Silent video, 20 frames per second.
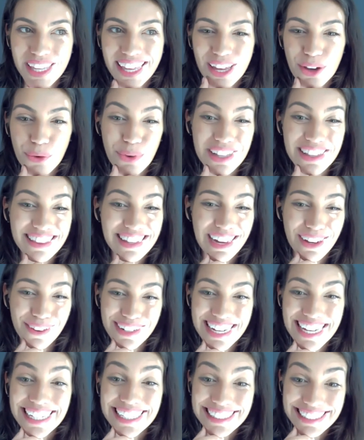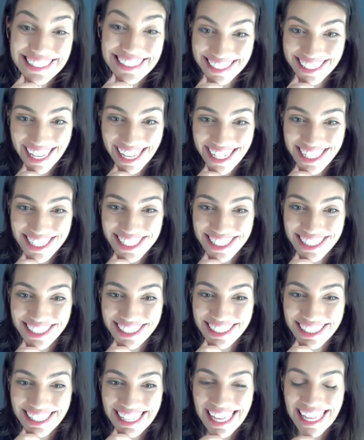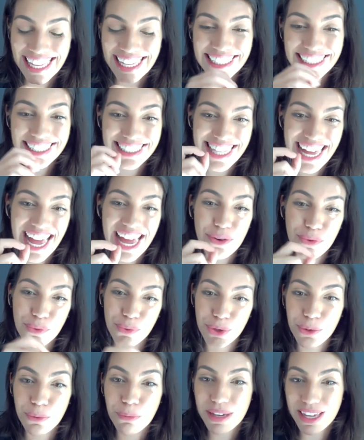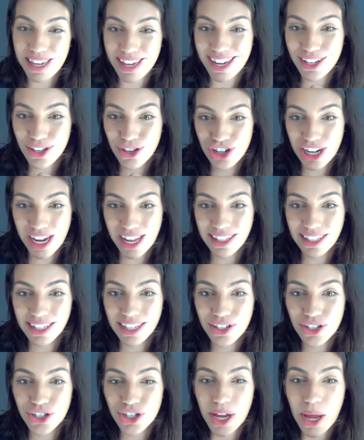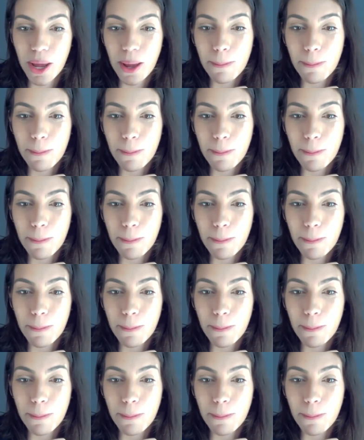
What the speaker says: without internet, that will be a challenge.